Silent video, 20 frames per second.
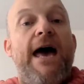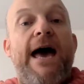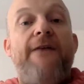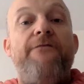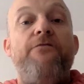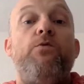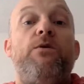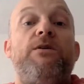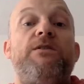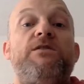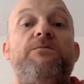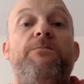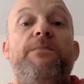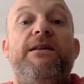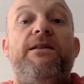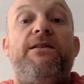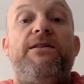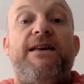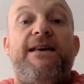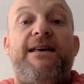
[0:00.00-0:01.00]
Everyone's
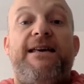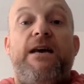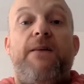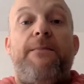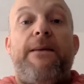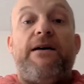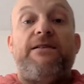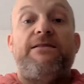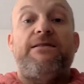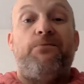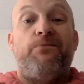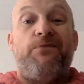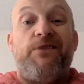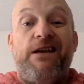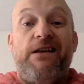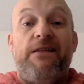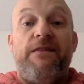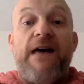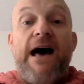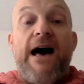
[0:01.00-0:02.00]
been thinking about
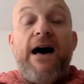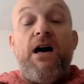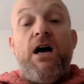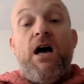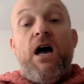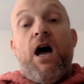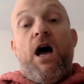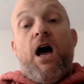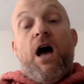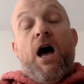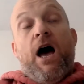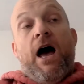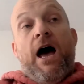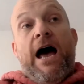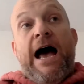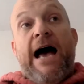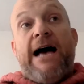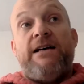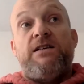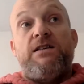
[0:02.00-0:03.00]
something that
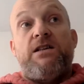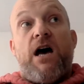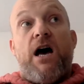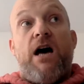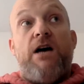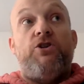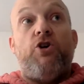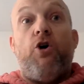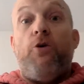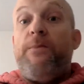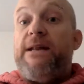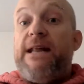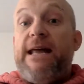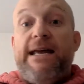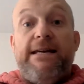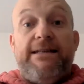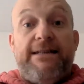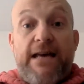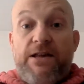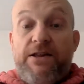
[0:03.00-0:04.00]
has
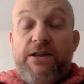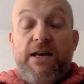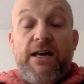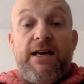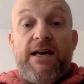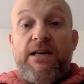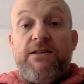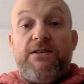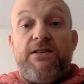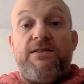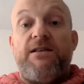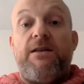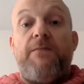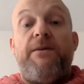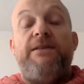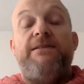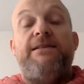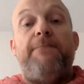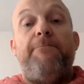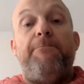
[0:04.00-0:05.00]
dominated their thinking to some
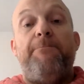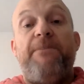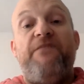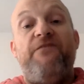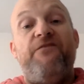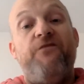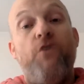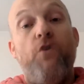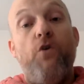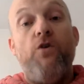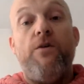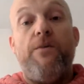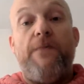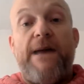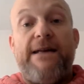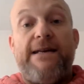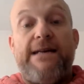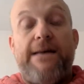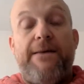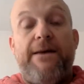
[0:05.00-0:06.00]
extent before the
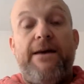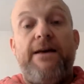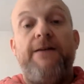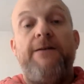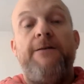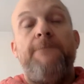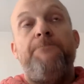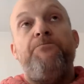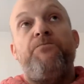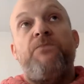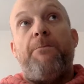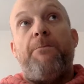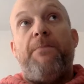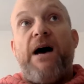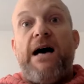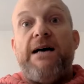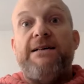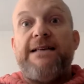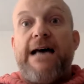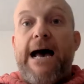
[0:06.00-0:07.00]
pandemic,
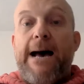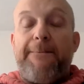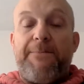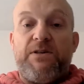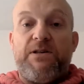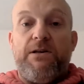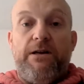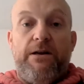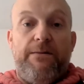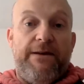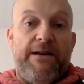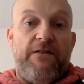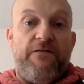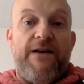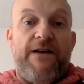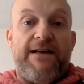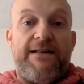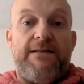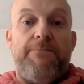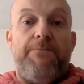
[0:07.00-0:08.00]
but has absolutely been
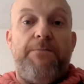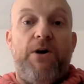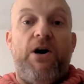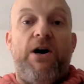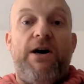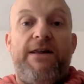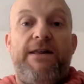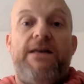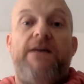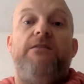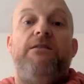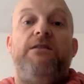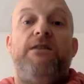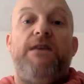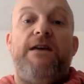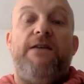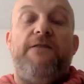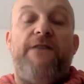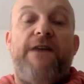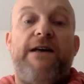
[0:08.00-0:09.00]
affected by
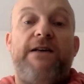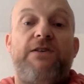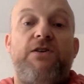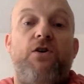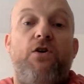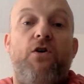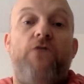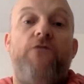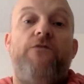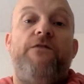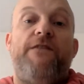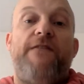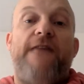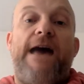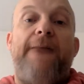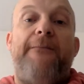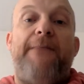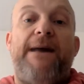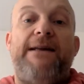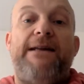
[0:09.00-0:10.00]
the effects of
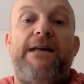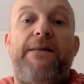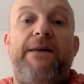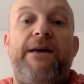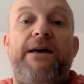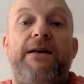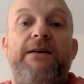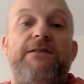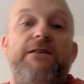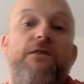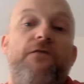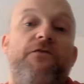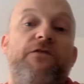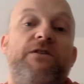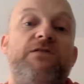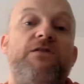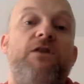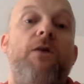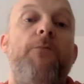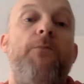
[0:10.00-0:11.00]
that pandemic. So, for
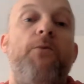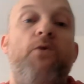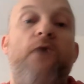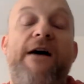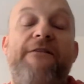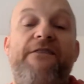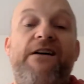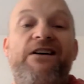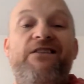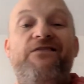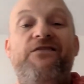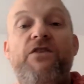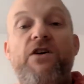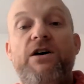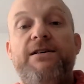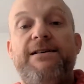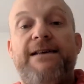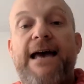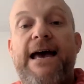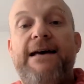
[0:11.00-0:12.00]
example, our very
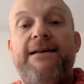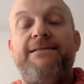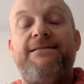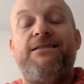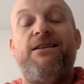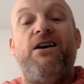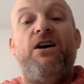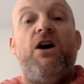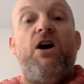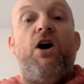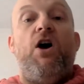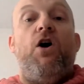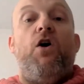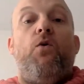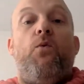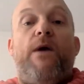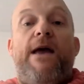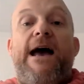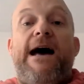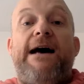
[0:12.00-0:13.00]
first guest,
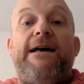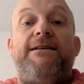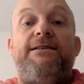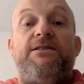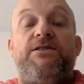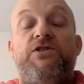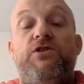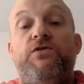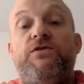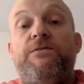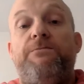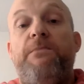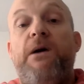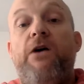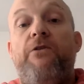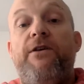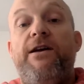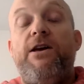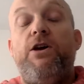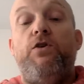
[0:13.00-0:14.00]
we had Susan
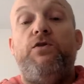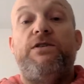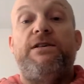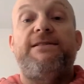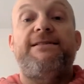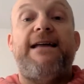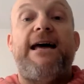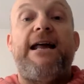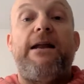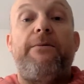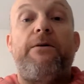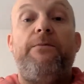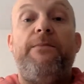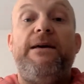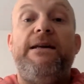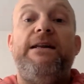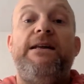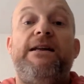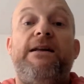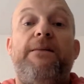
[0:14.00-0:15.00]
Murray, who's a stand-up
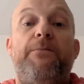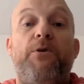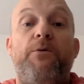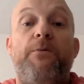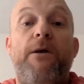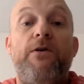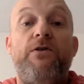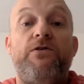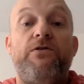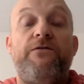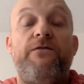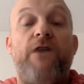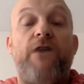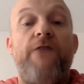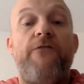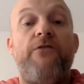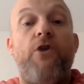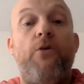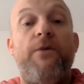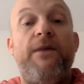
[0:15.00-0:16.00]
comedian and promoter of
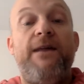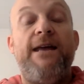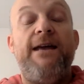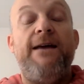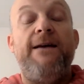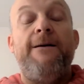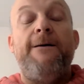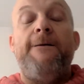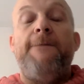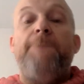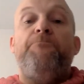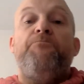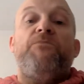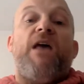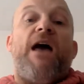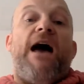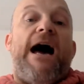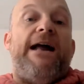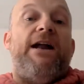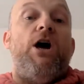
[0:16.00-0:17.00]
live comedy.
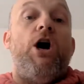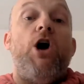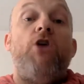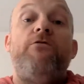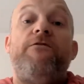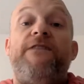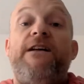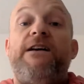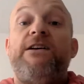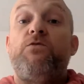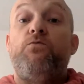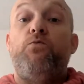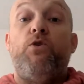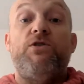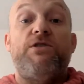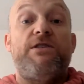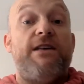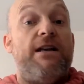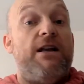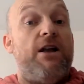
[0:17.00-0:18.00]
And her reflection
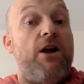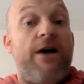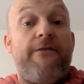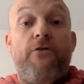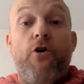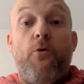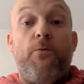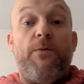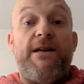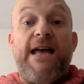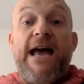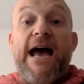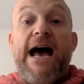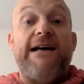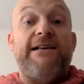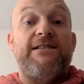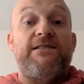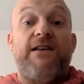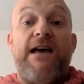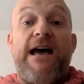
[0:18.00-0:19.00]
was that live comedy,
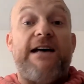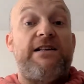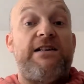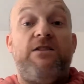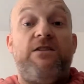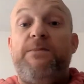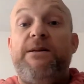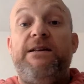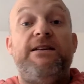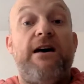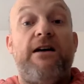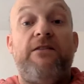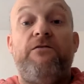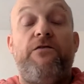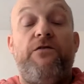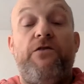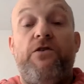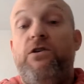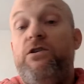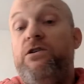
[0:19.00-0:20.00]
as had been
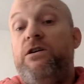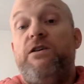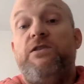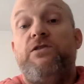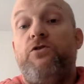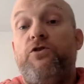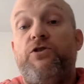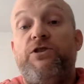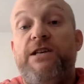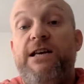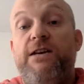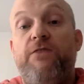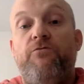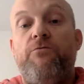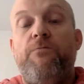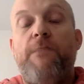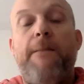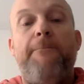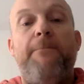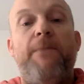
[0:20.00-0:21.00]
done for as long as she could
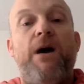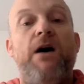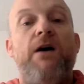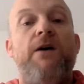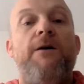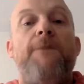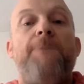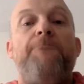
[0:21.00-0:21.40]
remember,